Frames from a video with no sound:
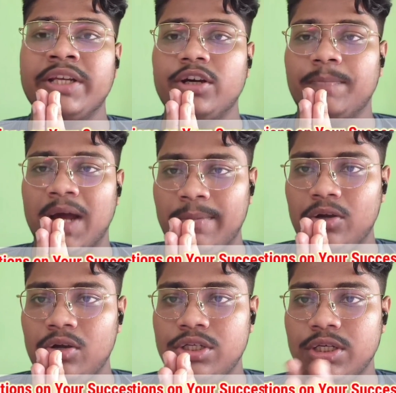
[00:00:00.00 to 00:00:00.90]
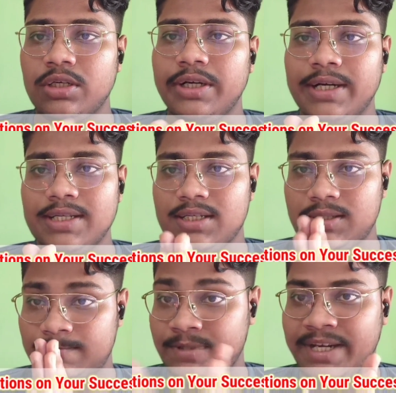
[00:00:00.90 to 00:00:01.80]
in your pharmacology it
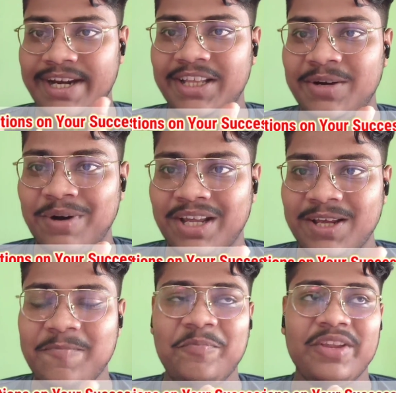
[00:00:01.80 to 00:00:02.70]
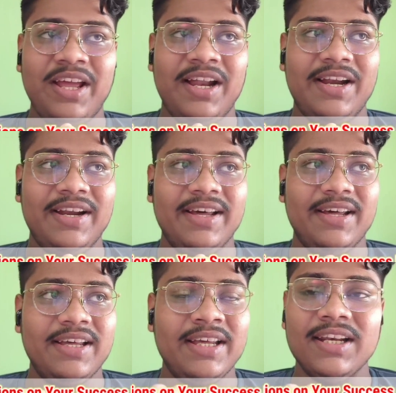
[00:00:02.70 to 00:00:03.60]
is KD Tripathi, and
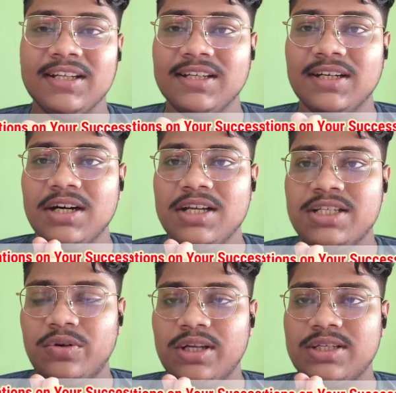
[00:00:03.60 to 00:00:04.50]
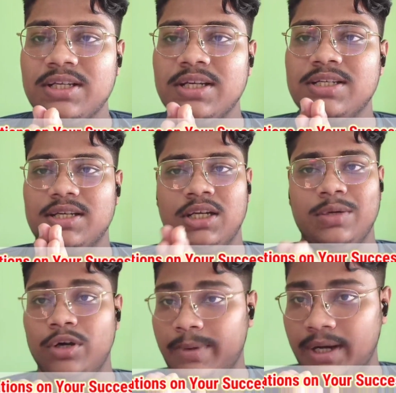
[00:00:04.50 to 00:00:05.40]
in ceutics it is
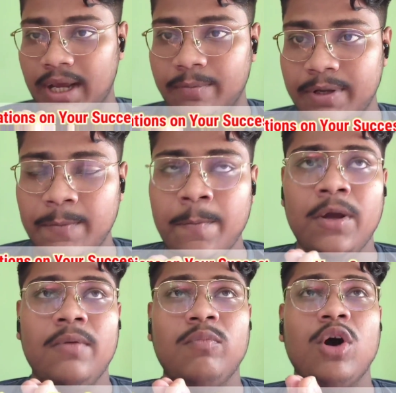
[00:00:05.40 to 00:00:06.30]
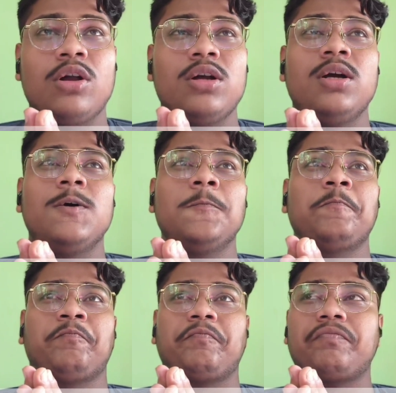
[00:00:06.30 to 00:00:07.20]
Lieberman Lachman.
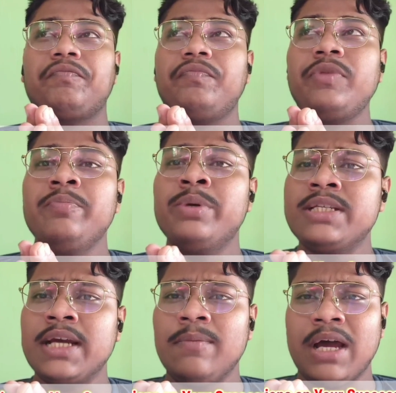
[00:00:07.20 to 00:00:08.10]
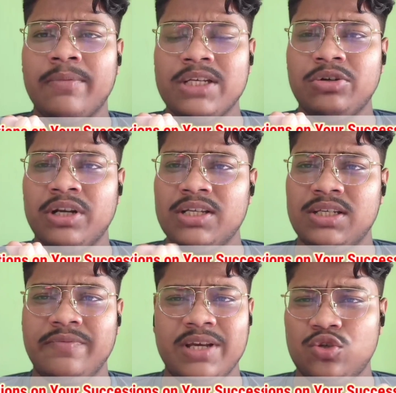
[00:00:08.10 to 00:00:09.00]
For physical
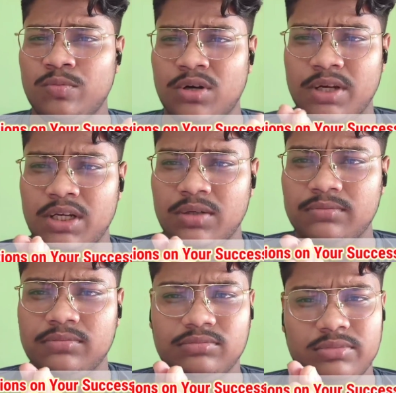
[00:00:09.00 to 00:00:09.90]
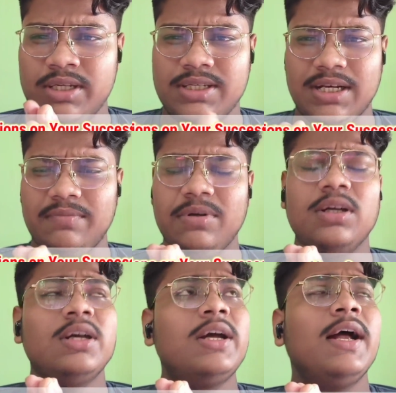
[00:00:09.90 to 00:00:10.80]
pharmaceutics, CVS Subramaniam is enough,
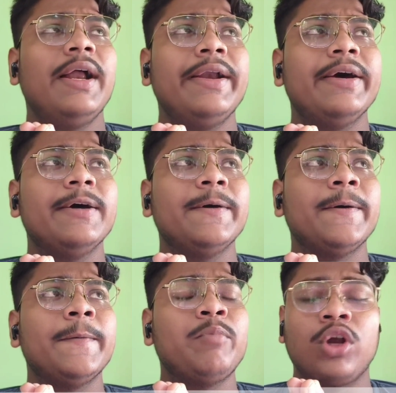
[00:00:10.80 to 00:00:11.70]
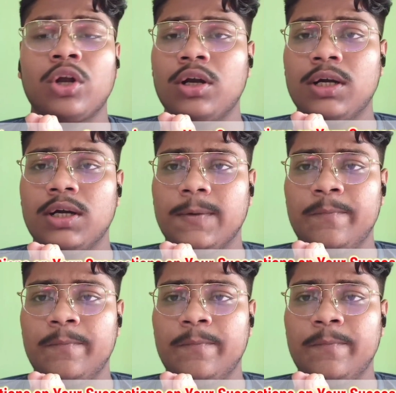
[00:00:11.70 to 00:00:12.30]
and for